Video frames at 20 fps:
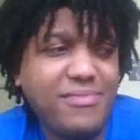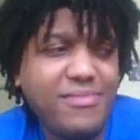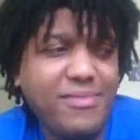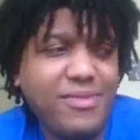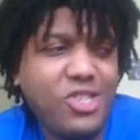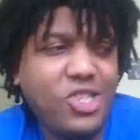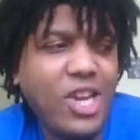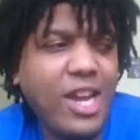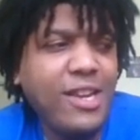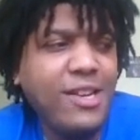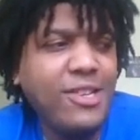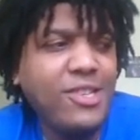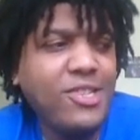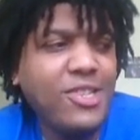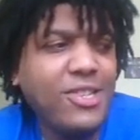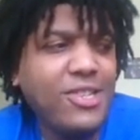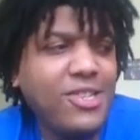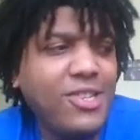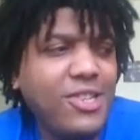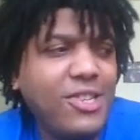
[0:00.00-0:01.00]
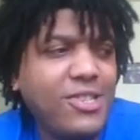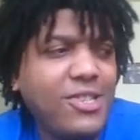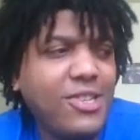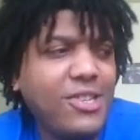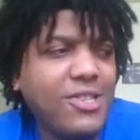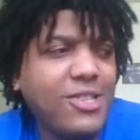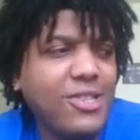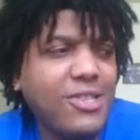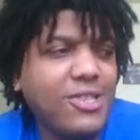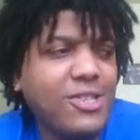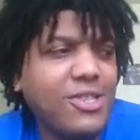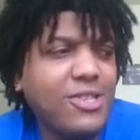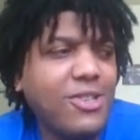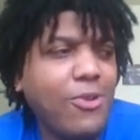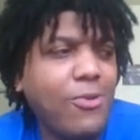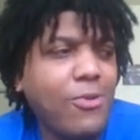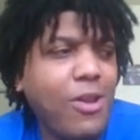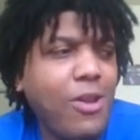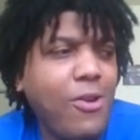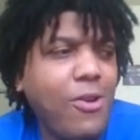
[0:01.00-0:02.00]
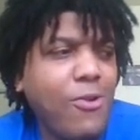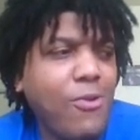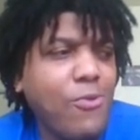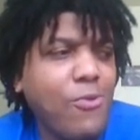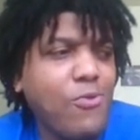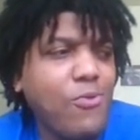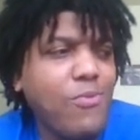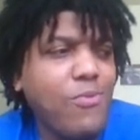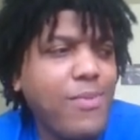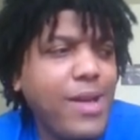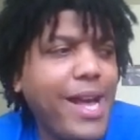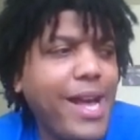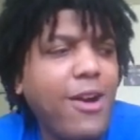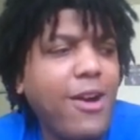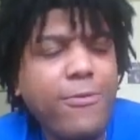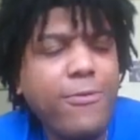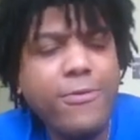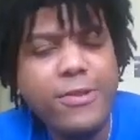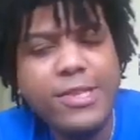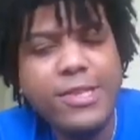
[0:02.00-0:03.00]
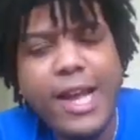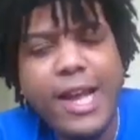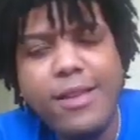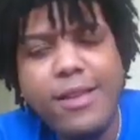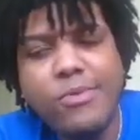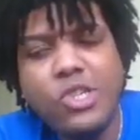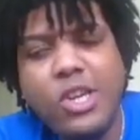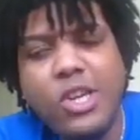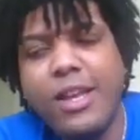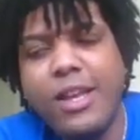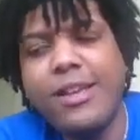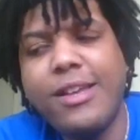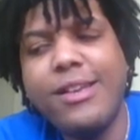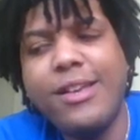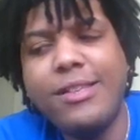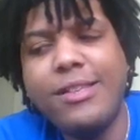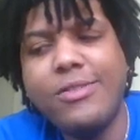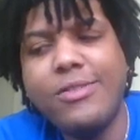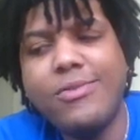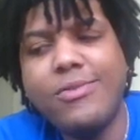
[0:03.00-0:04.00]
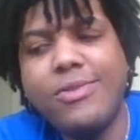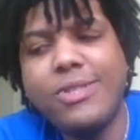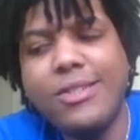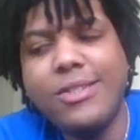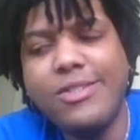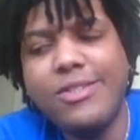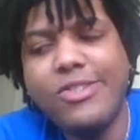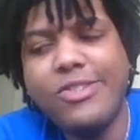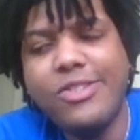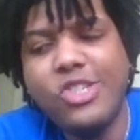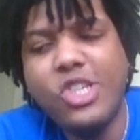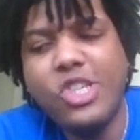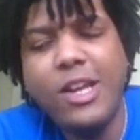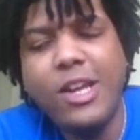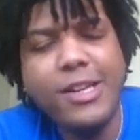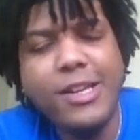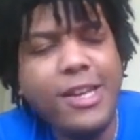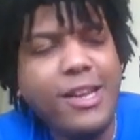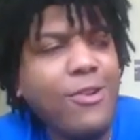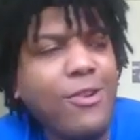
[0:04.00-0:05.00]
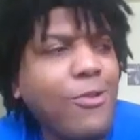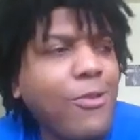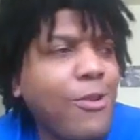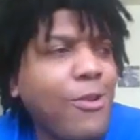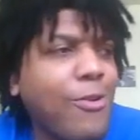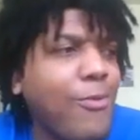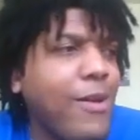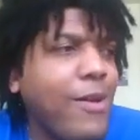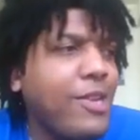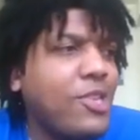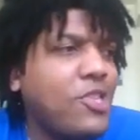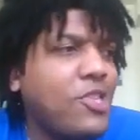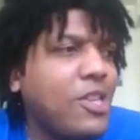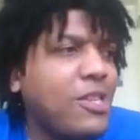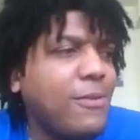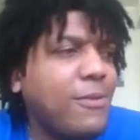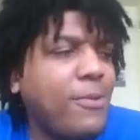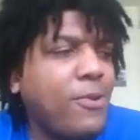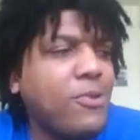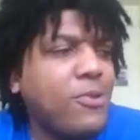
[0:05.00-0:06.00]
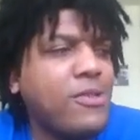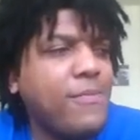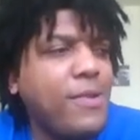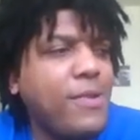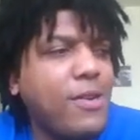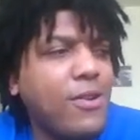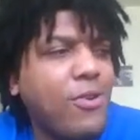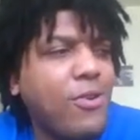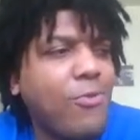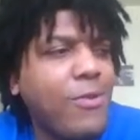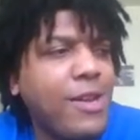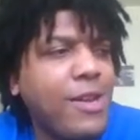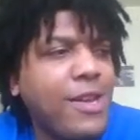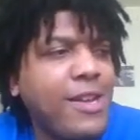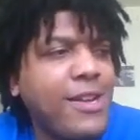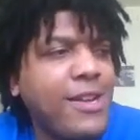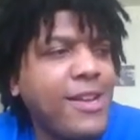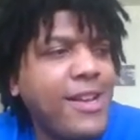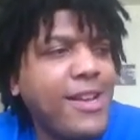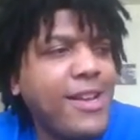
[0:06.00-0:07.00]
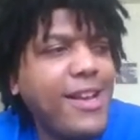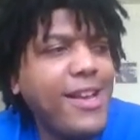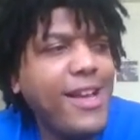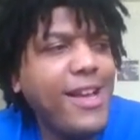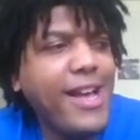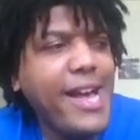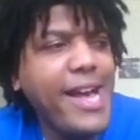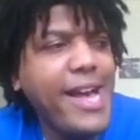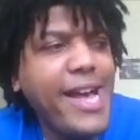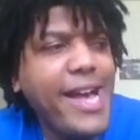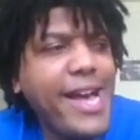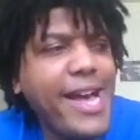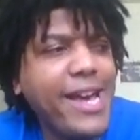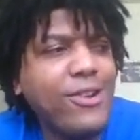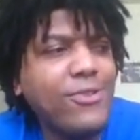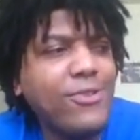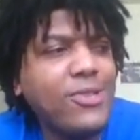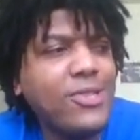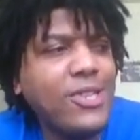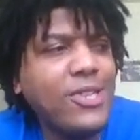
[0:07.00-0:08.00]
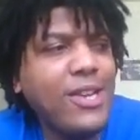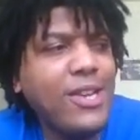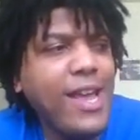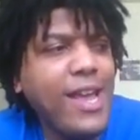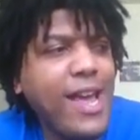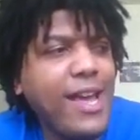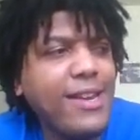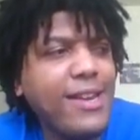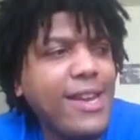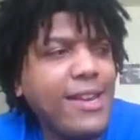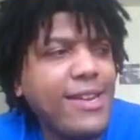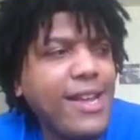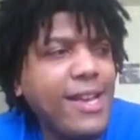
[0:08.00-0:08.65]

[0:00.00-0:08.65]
Shayna's just, she's just the solo alpha type chick, and Chuck in her own way, she's supposed to be the queen. I don't see that.